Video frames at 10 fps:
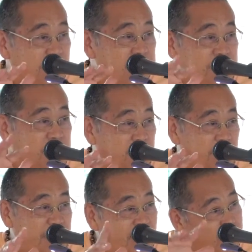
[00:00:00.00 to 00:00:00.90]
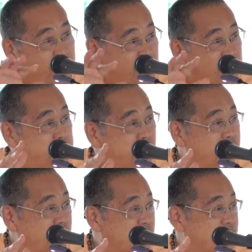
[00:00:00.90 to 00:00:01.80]
see, and that way
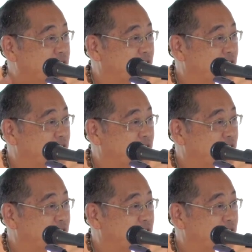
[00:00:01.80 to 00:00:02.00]
experience.